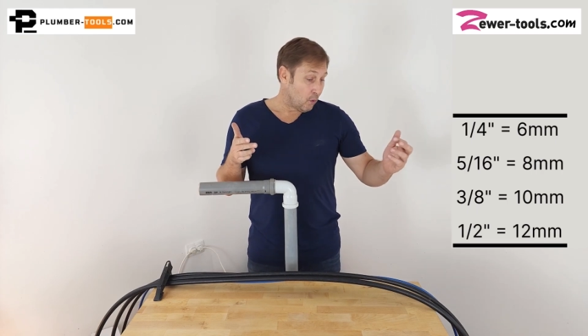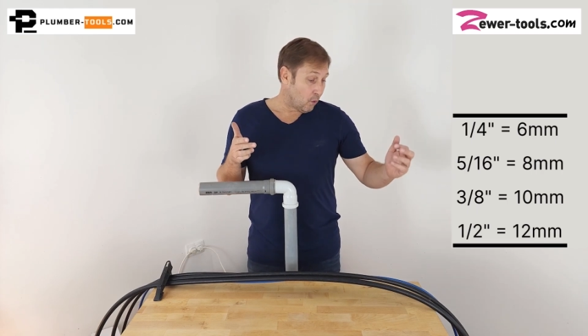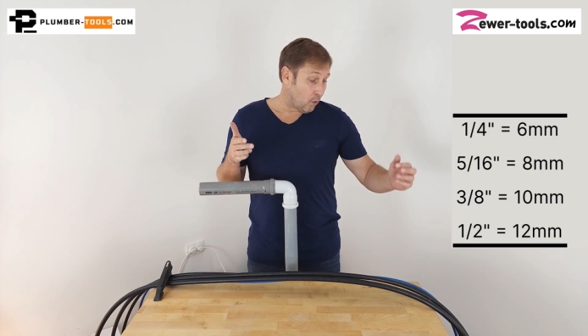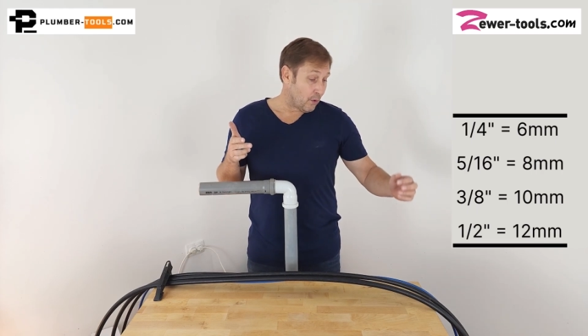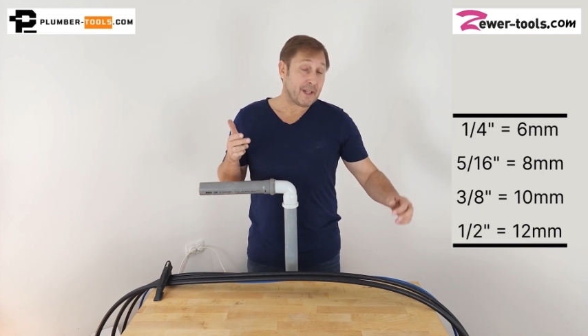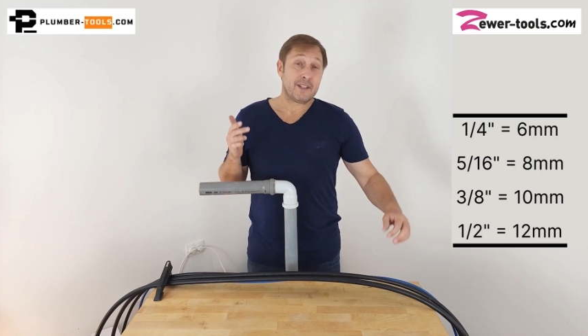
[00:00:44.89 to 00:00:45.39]

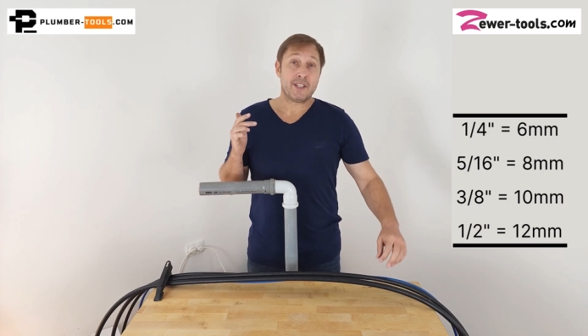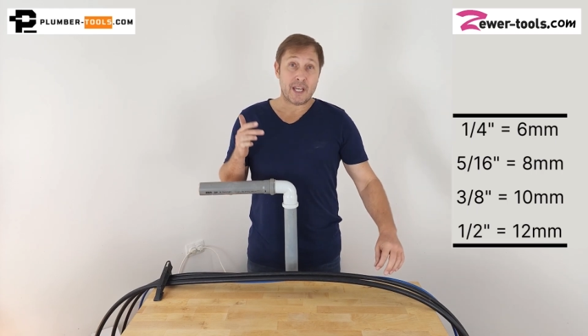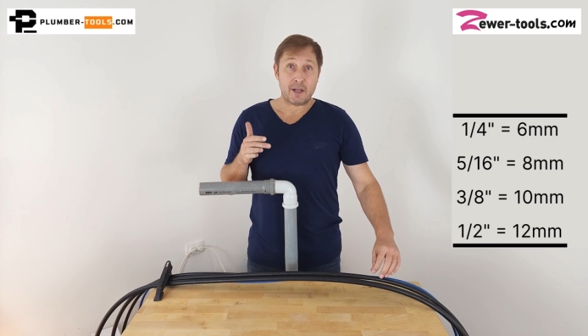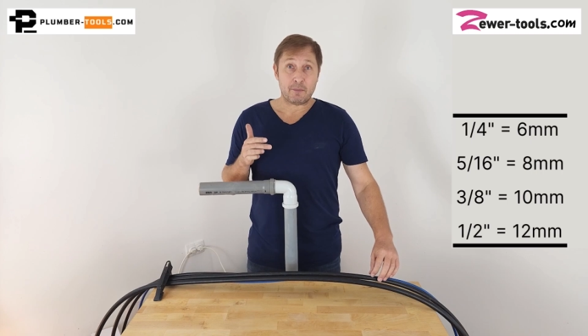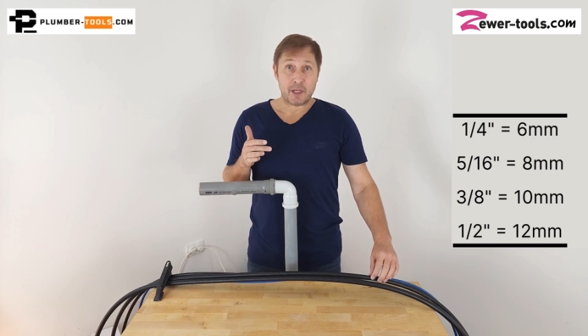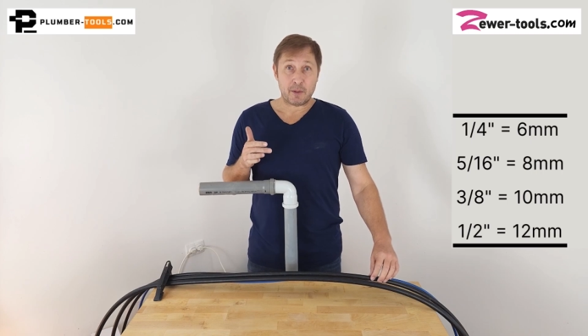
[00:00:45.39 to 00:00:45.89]
or a
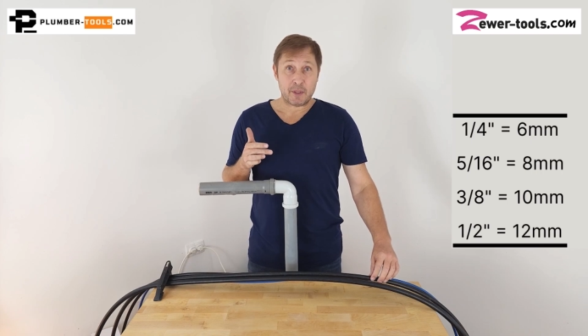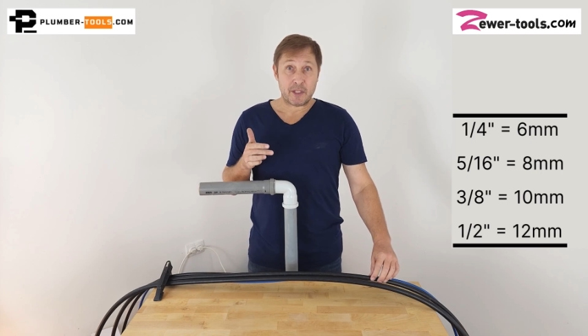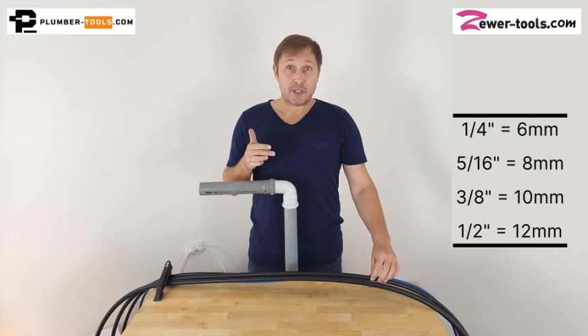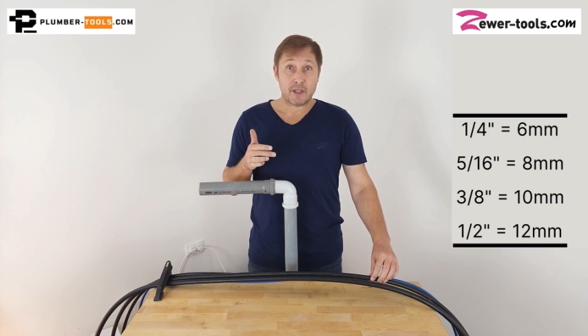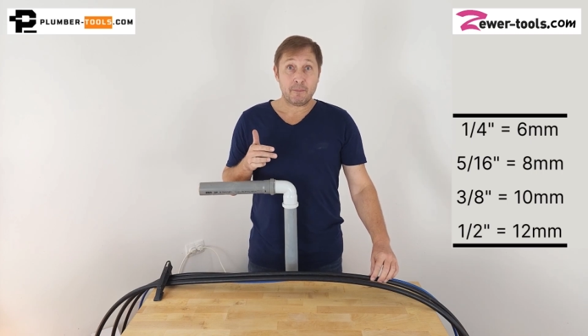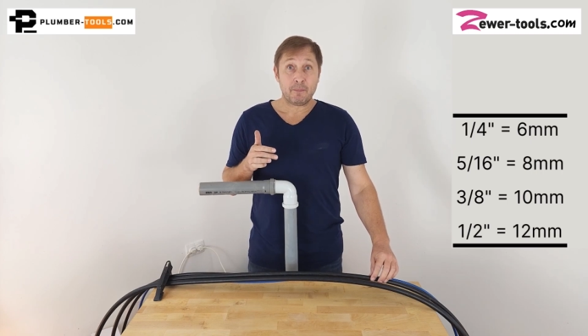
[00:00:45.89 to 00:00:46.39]
10
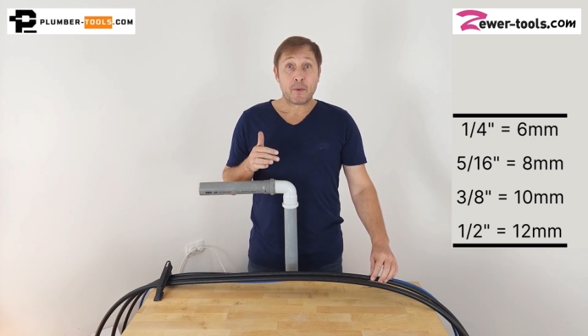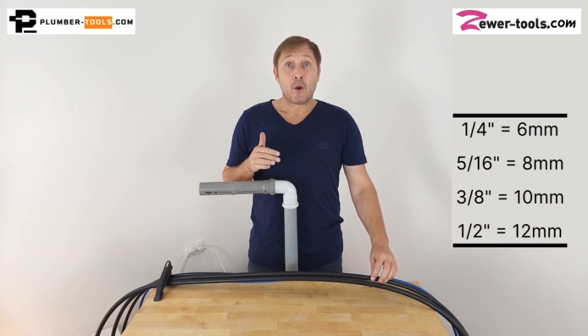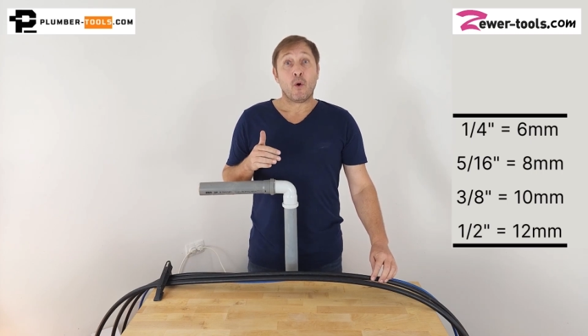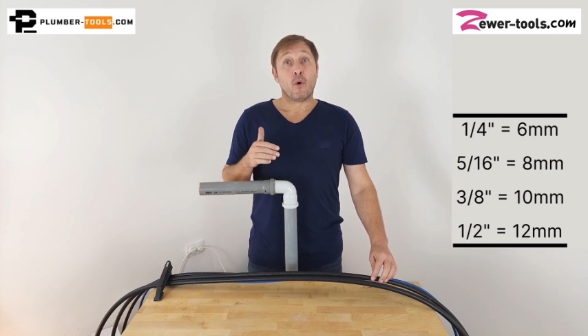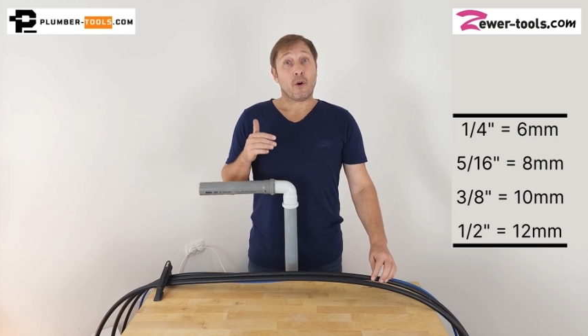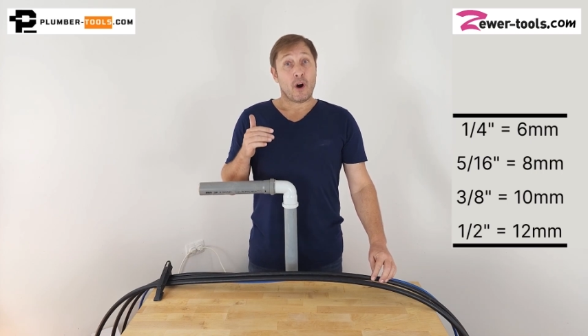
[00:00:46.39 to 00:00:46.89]
millimeter,
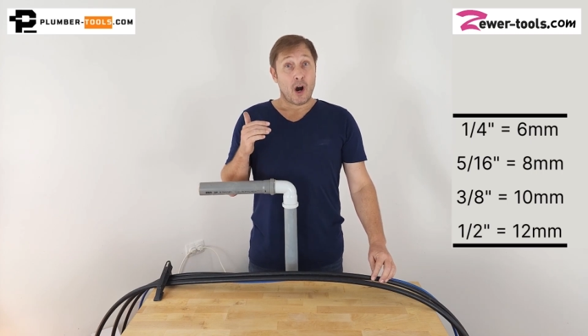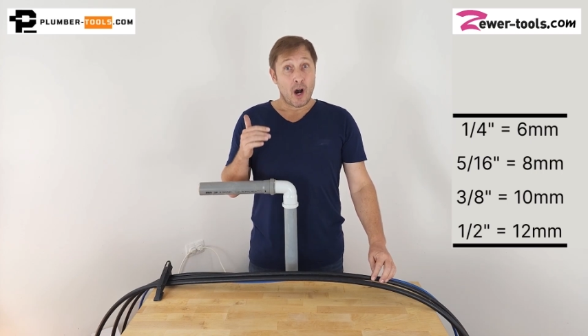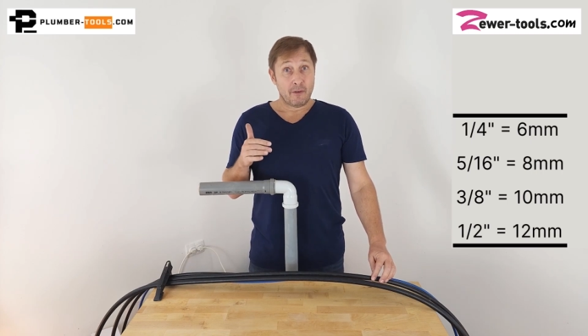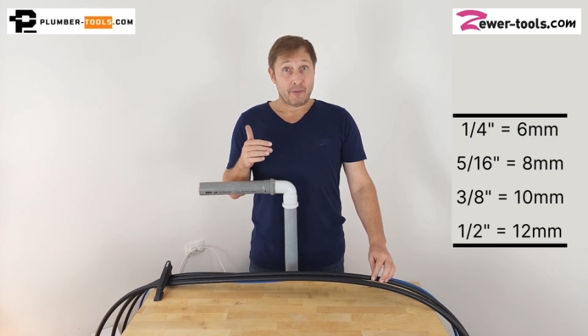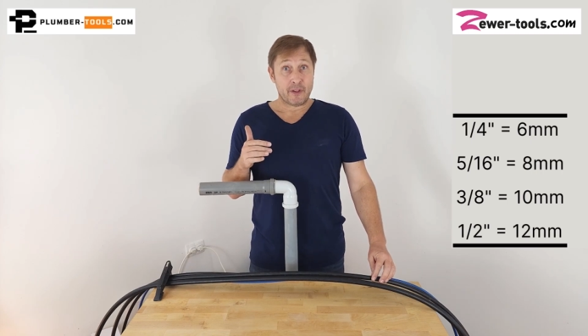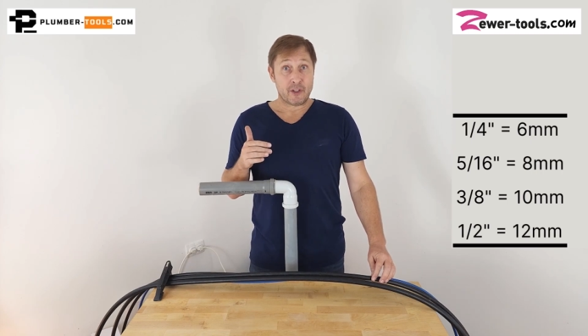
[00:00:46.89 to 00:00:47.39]
or a
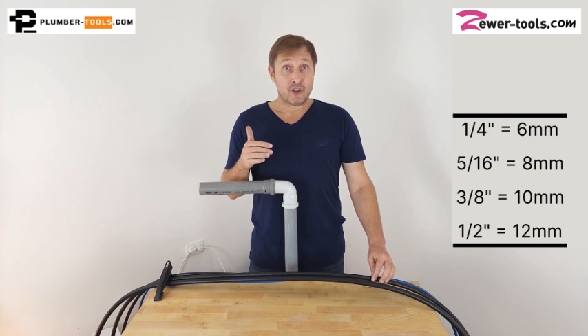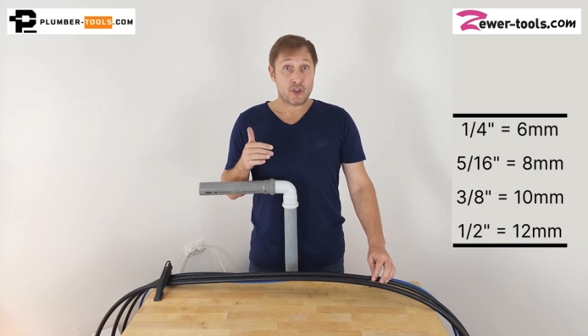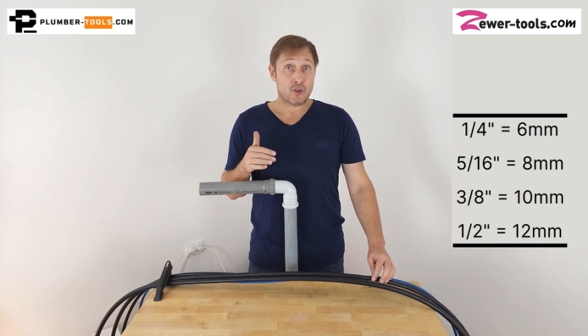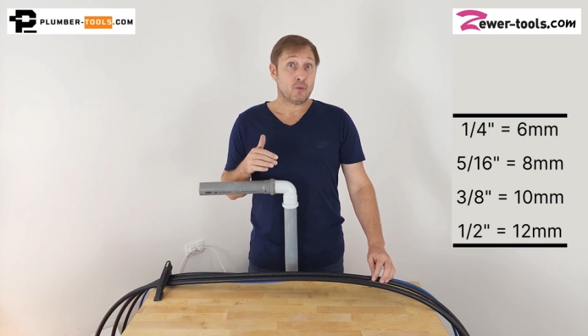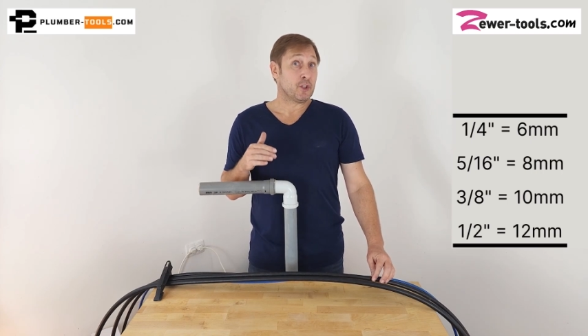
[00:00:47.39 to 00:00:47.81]
1/2 inch,